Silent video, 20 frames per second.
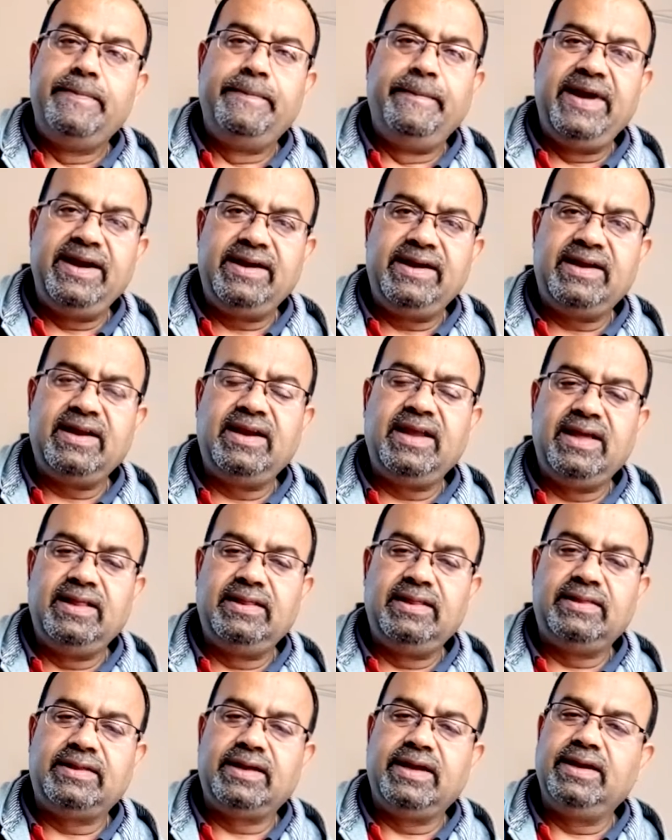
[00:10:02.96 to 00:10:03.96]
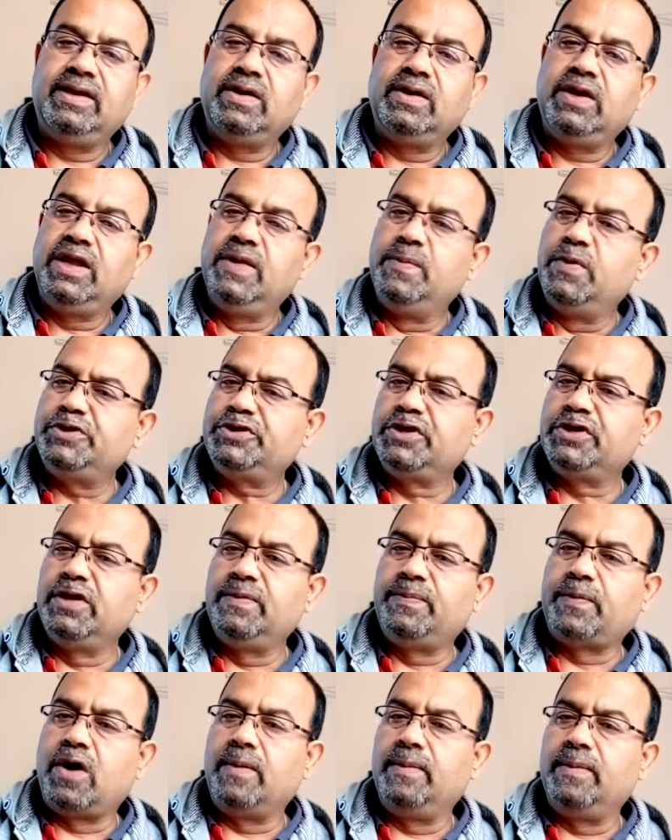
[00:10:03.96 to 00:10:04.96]
Mental health and emotional
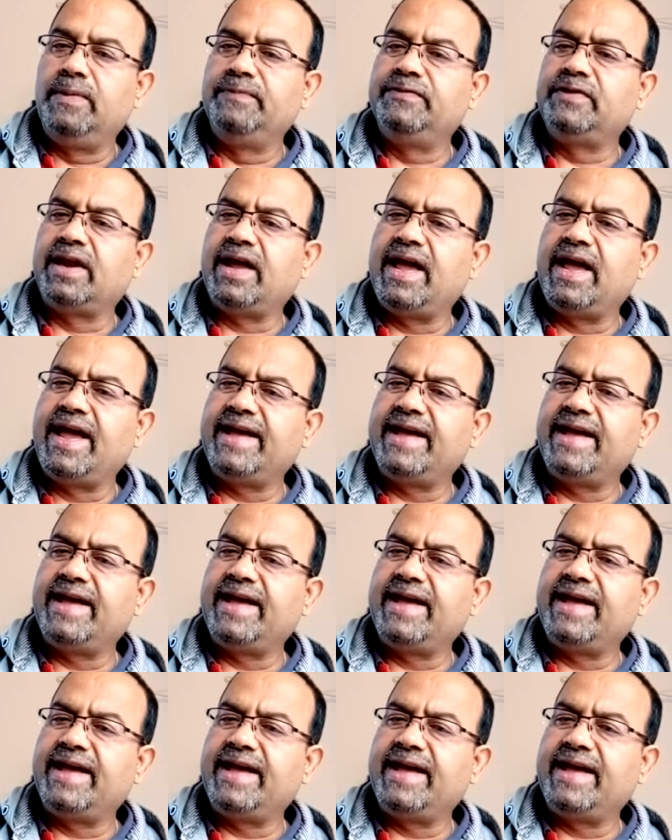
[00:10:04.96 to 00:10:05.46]
problems are